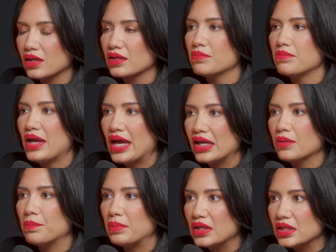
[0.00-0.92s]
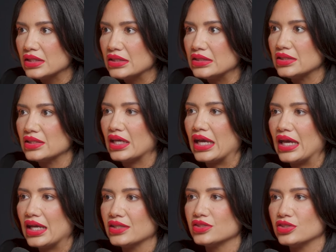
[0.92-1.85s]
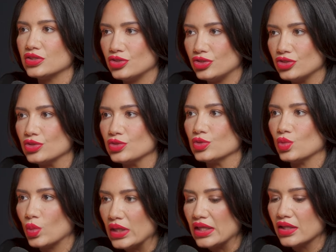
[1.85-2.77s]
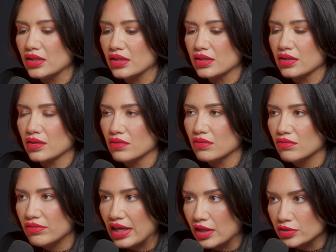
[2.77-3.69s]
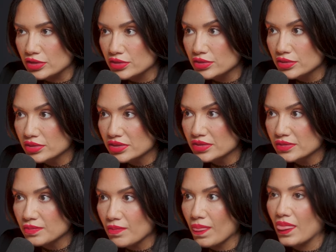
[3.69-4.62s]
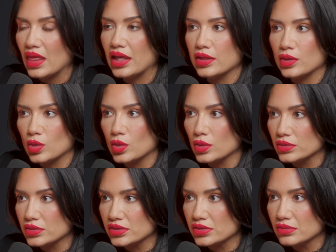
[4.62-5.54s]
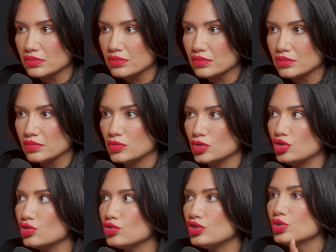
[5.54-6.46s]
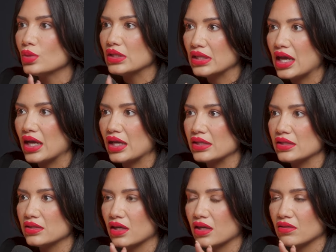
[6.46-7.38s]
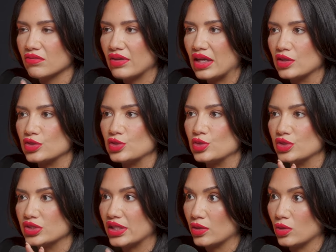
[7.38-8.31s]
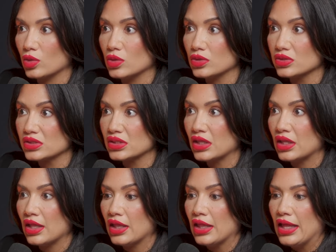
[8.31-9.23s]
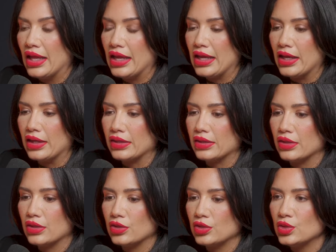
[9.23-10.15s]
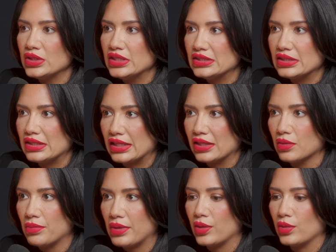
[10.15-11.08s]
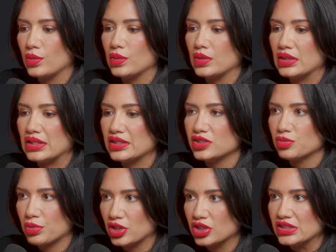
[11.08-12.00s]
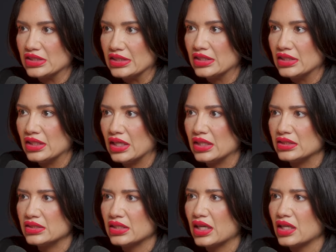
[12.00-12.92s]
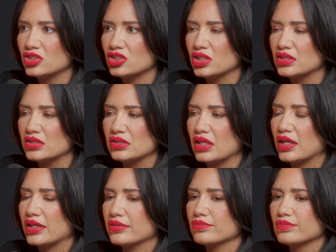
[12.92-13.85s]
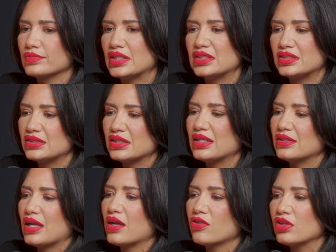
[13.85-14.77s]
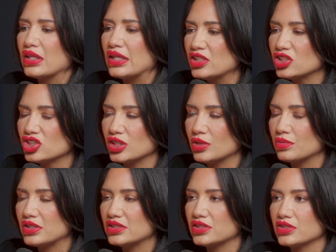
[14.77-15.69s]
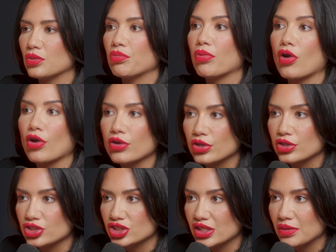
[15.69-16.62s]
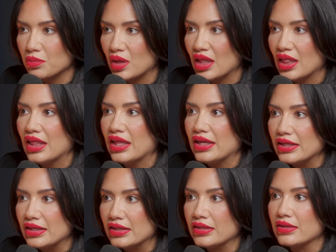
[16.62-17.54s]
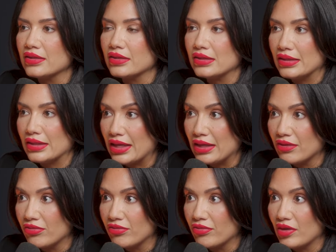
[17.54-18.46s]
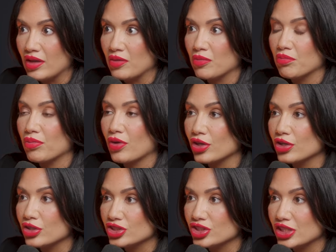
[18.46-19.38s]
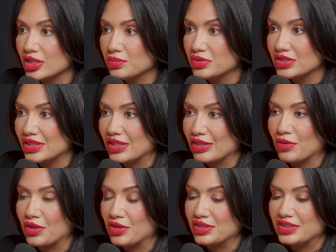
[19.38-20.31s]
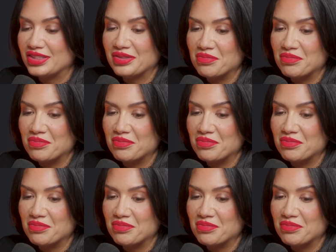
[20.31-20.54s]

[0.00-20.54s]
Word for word: compatibility has to do with values mm-hmm. and goals Okay. Do you align on values and goals? Mm -hmm. And you need to think about this person as not just like, it's not a relationship. This is a partnership right. in life and partnerships, like whether it's